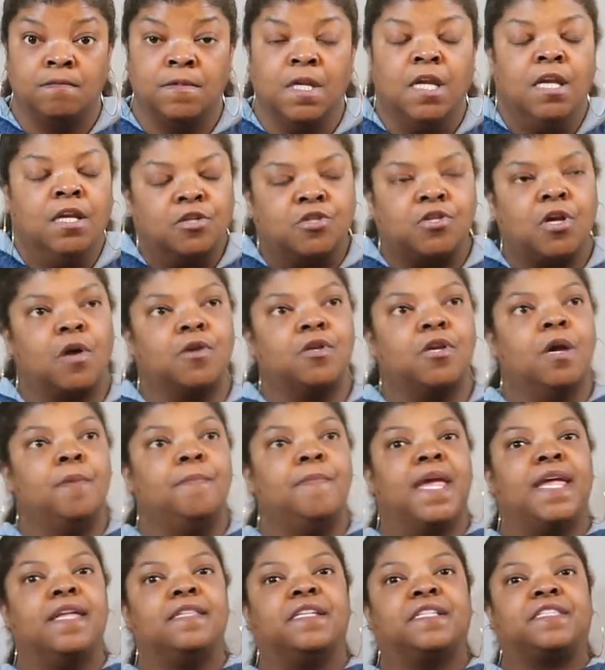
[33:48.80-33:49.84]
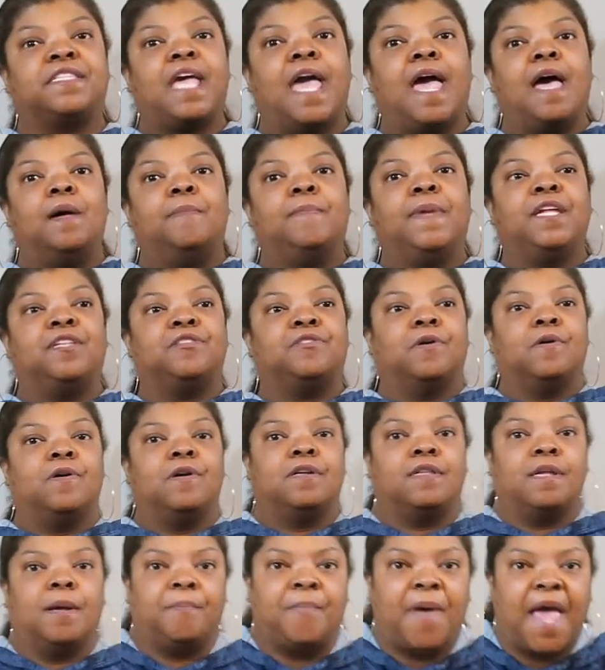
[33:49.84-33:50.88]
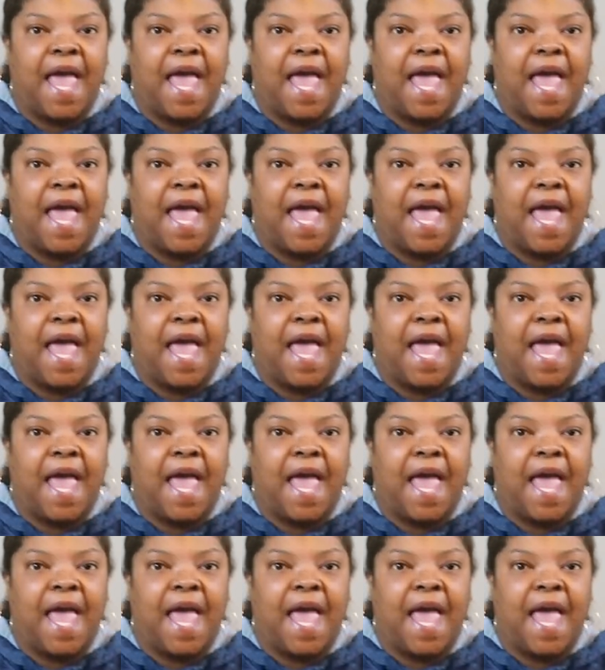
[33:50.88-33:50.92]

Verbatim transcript: So you mean to tell me during a